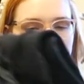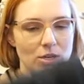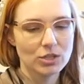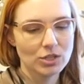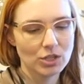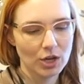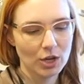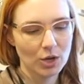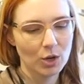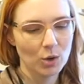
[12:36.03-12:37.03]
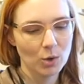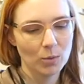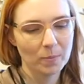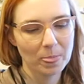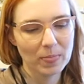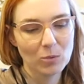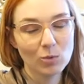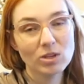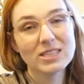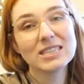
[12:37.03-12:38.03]
So
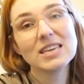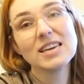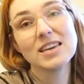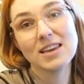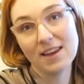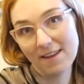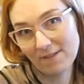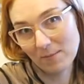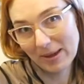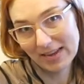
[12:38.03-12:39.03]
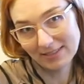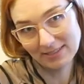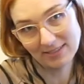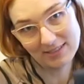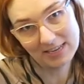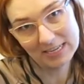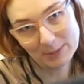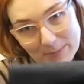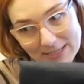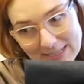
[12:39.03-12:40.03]
we'll see if it passes the
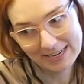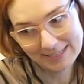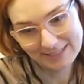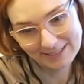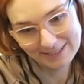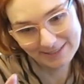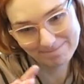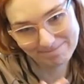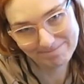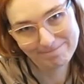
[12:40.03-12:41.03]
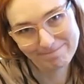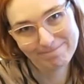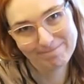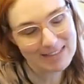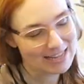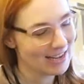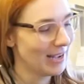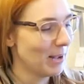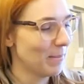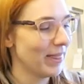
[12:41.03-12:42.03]
husband test.
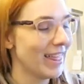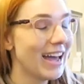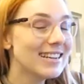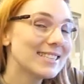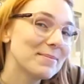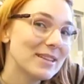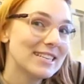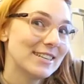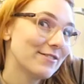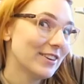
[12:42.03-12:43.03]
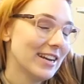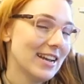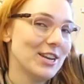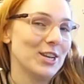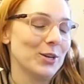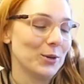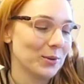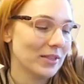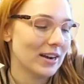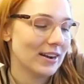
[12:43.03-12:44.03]
That is something different and
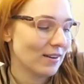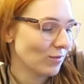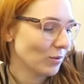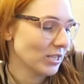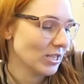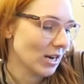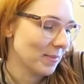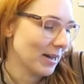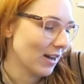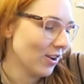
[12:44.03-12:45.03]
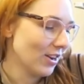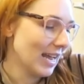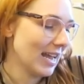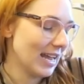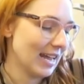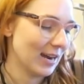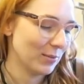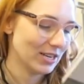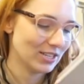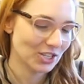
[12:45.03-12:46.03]
new that I never really talked about, and I
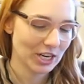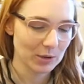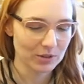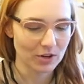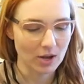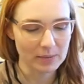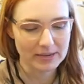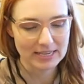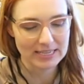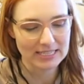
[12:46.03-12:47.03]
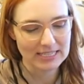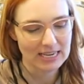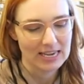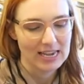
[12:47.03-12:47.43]
wanted to share it with y'all because